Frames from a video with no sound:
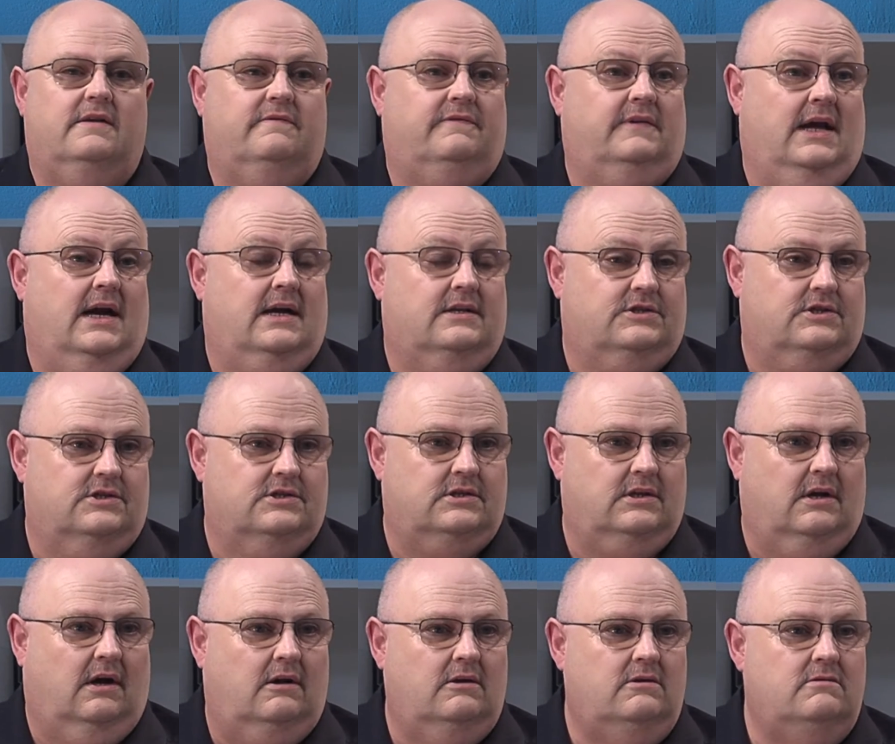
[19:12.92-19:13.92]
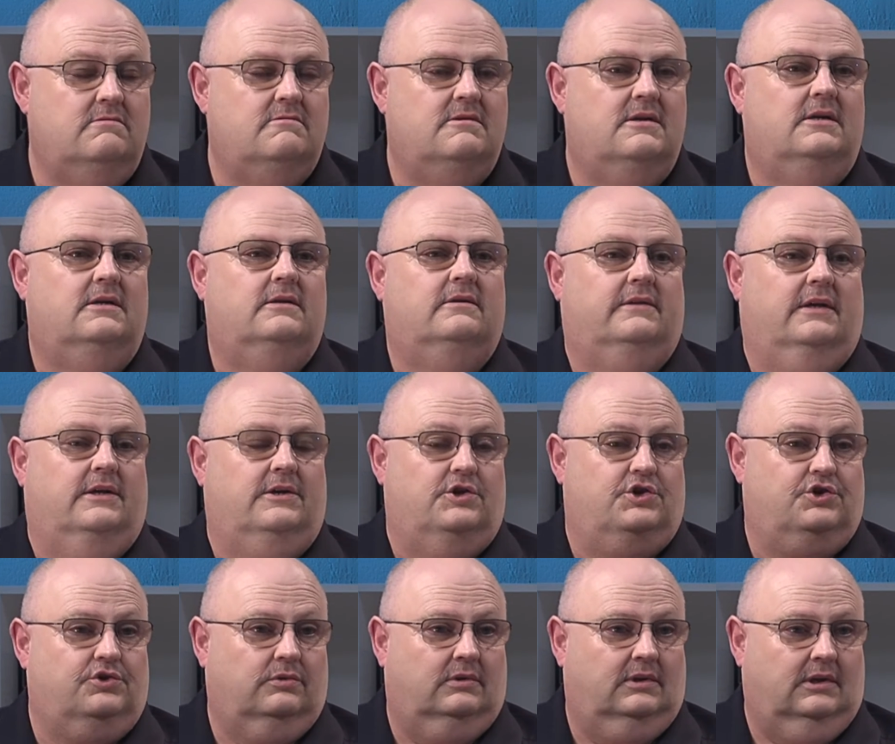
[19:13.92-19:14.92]
If the answer is no, then you
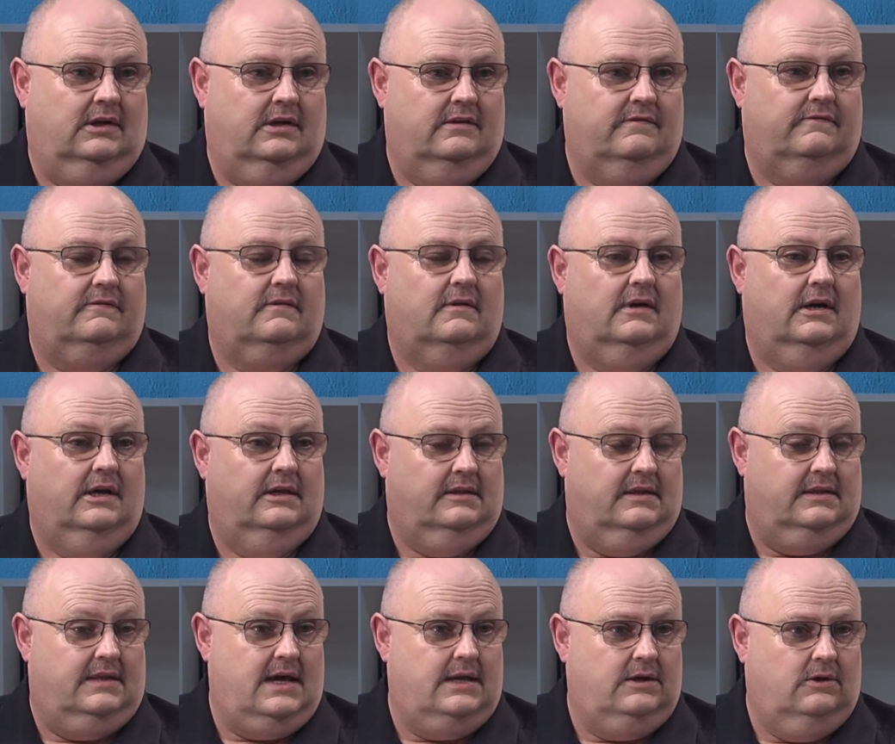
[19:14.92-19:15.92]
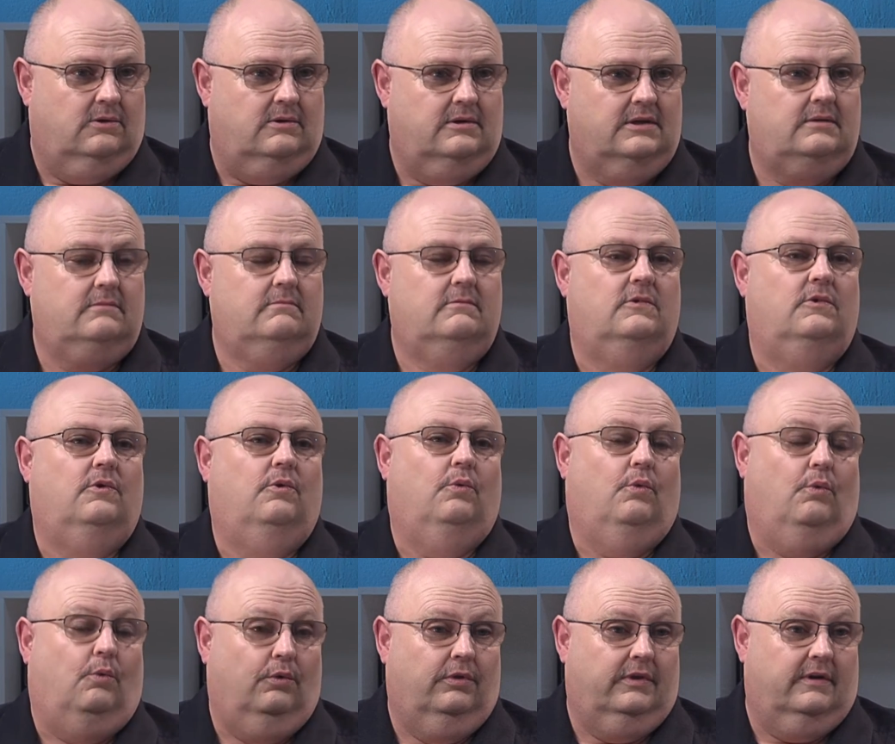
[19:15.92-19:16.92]
should leave either that night
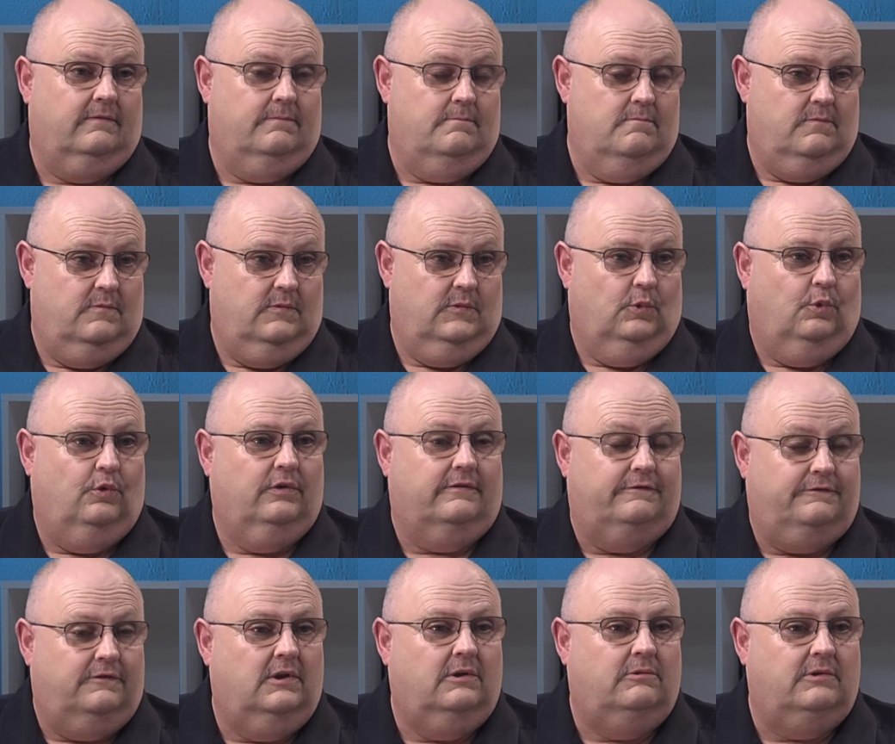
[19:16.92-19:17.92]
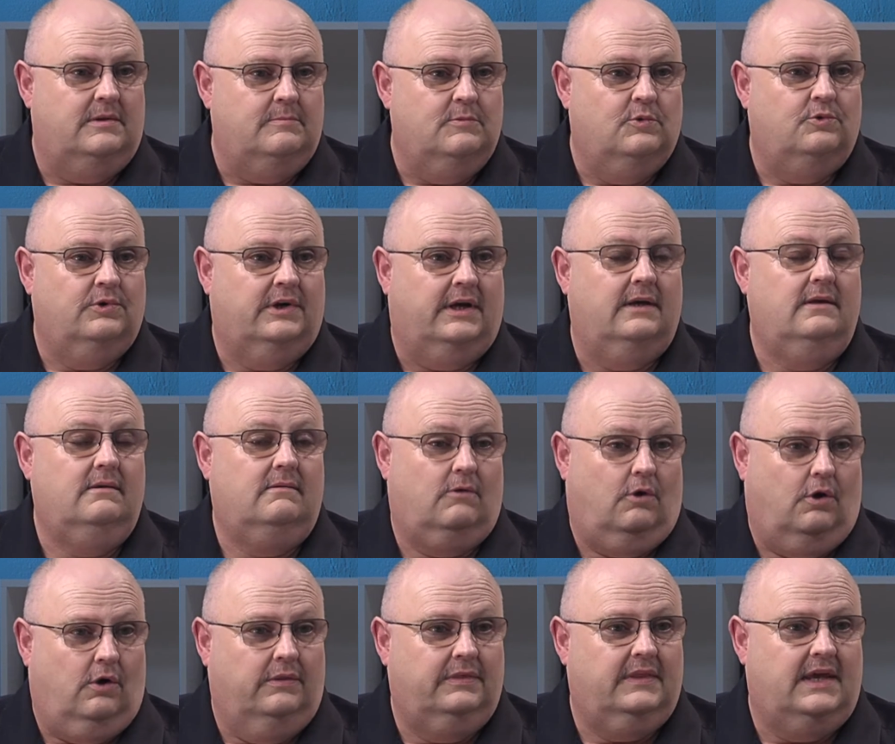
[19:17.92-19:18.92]
or the following morning
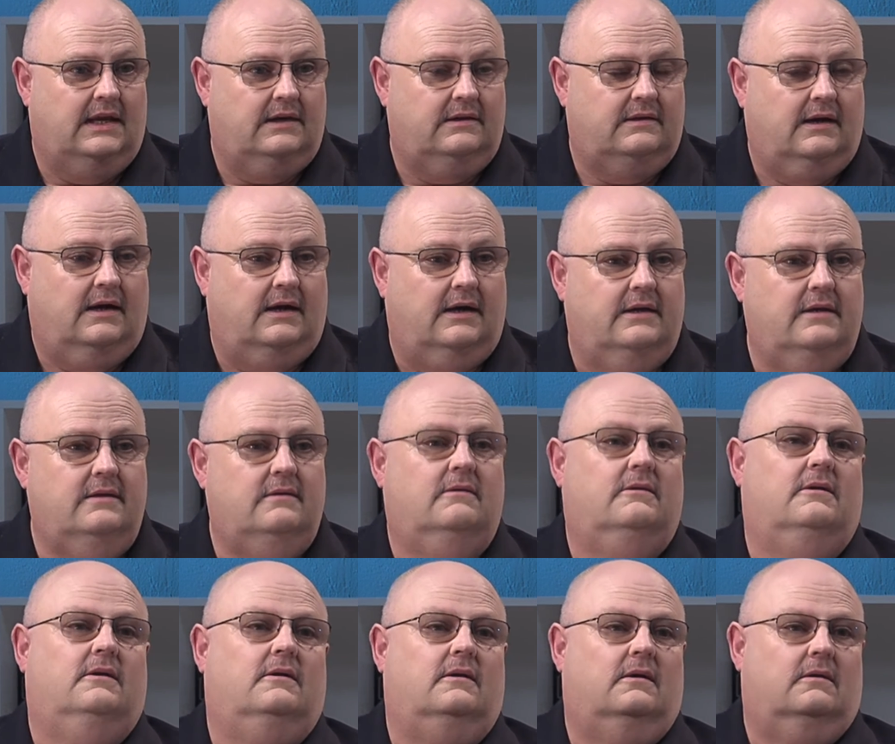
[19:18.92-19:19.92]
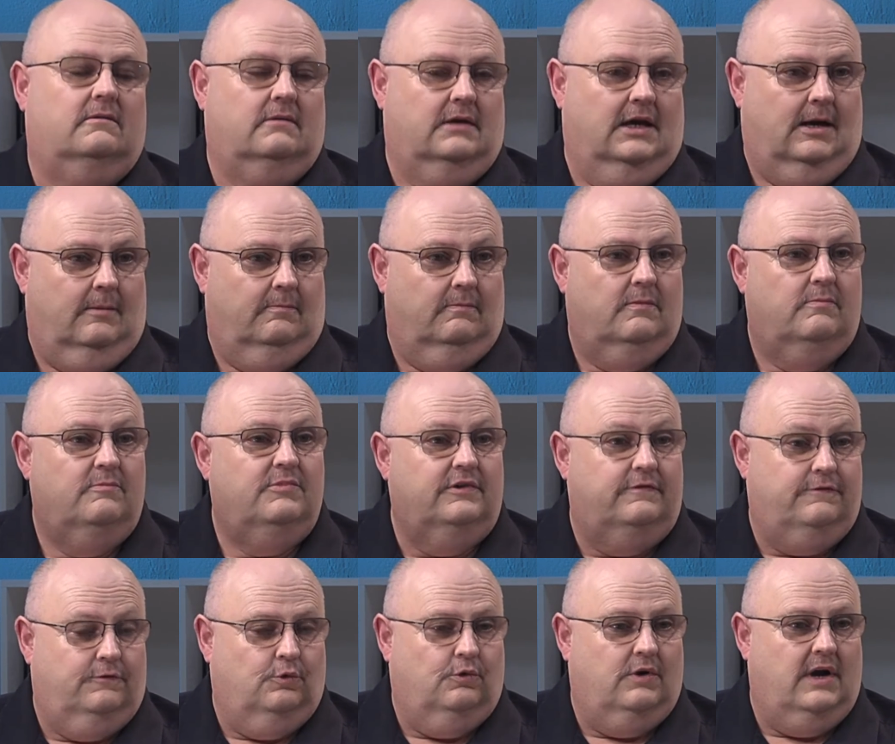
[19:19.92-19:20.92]
on that day
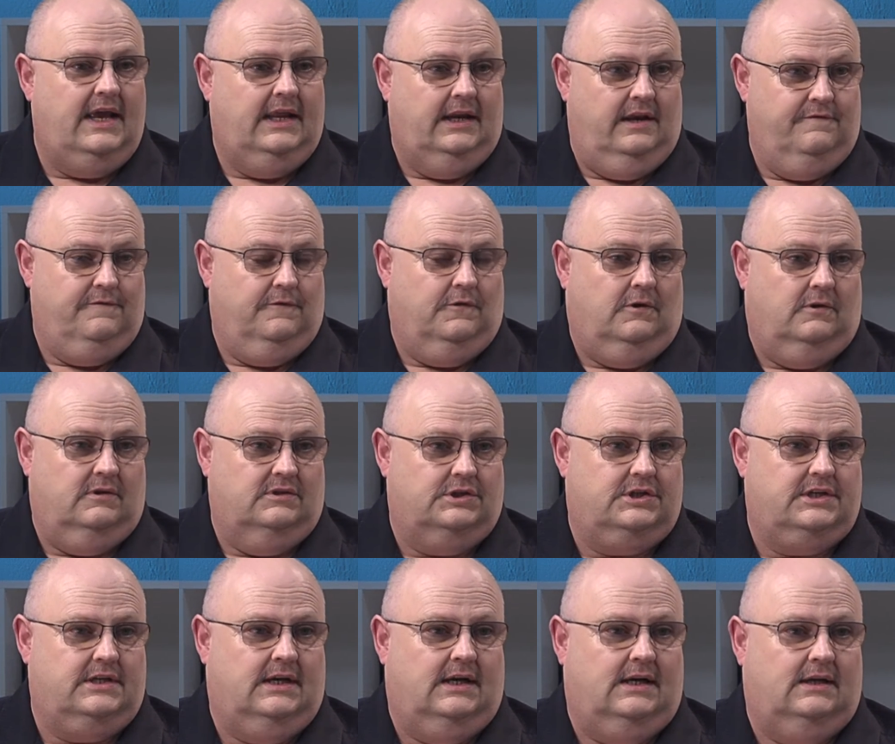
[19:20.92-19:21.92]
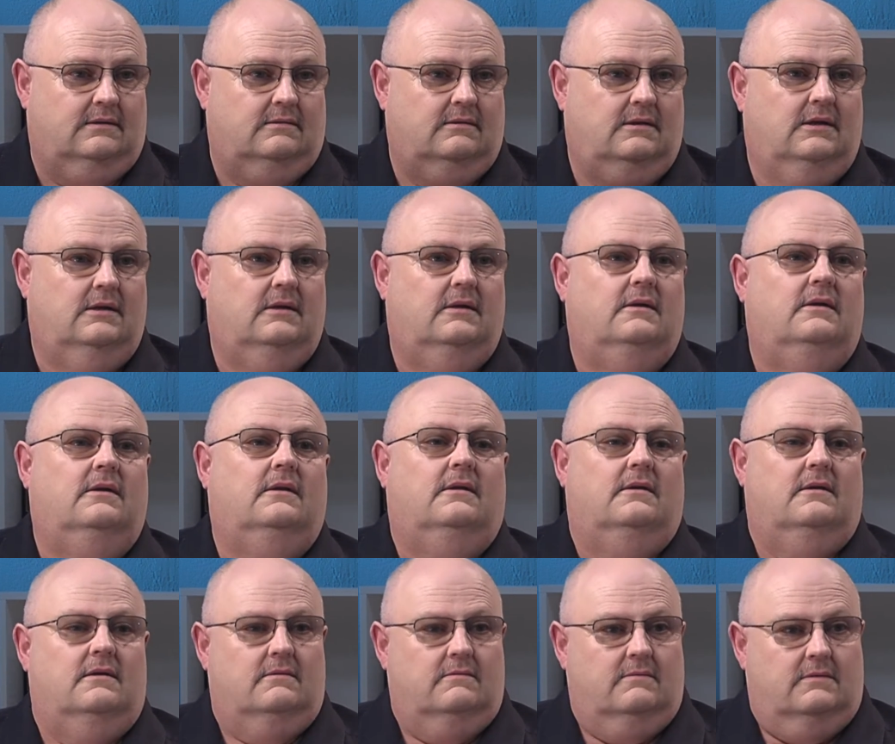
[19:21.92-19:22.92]
before any fires start.
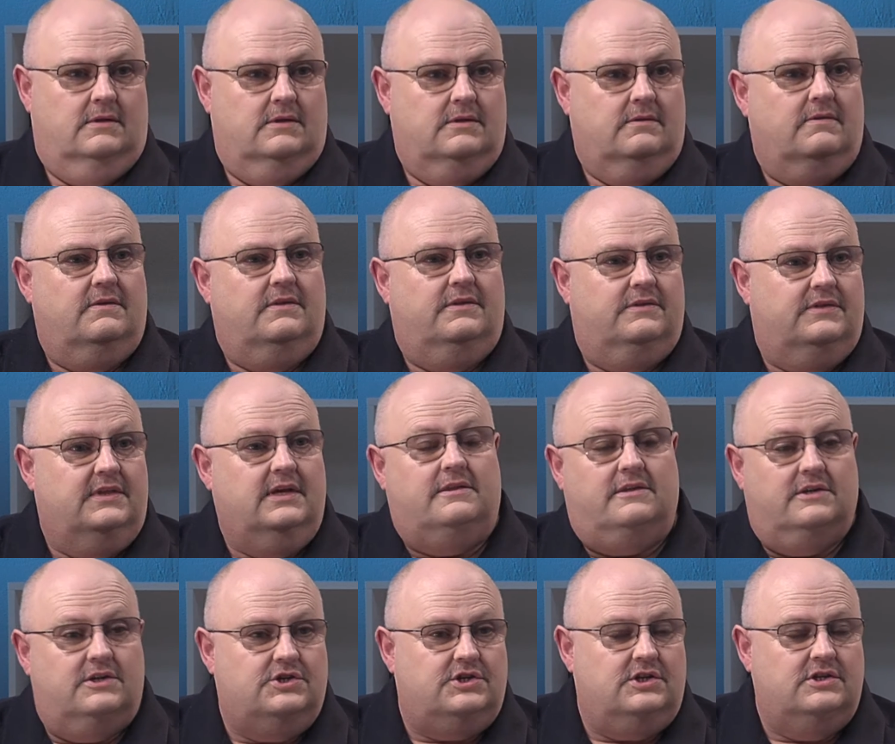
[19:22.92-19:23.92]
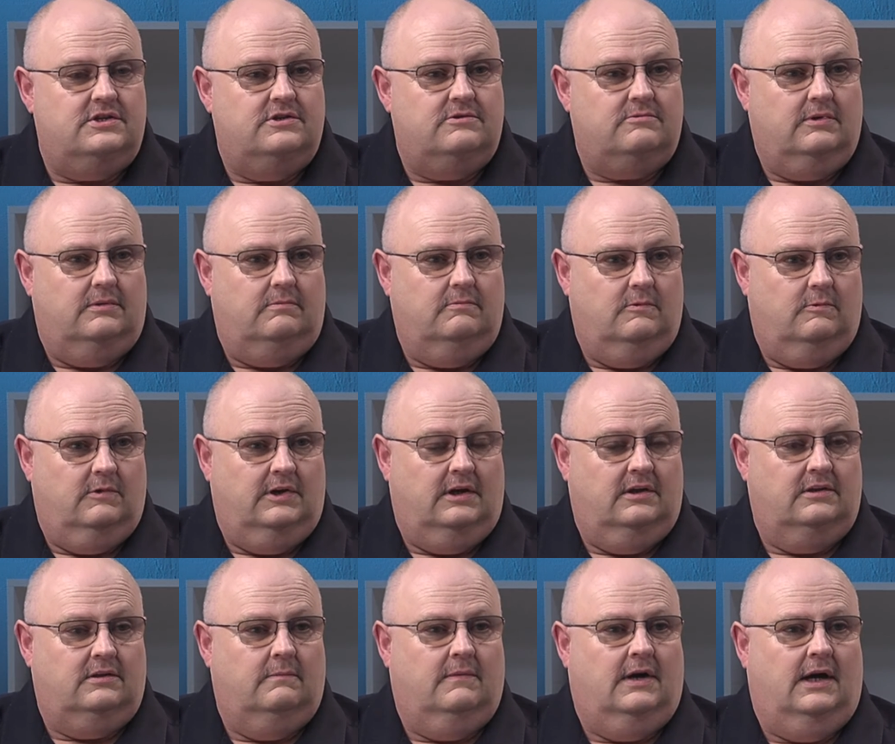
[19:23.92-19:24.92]
They're the decisions we
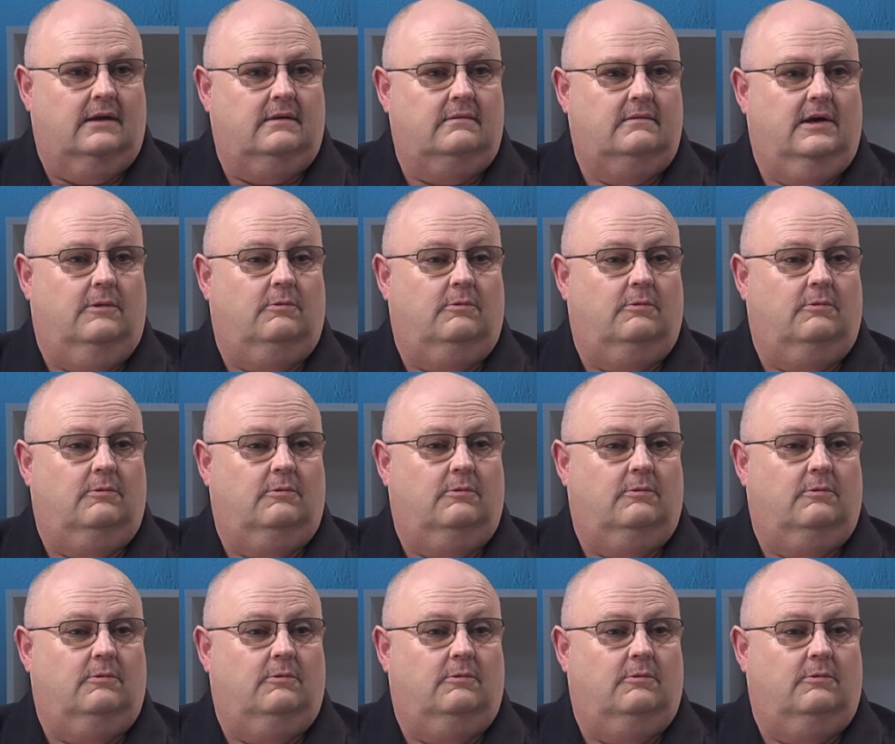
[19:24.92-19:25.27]
need to make. Now,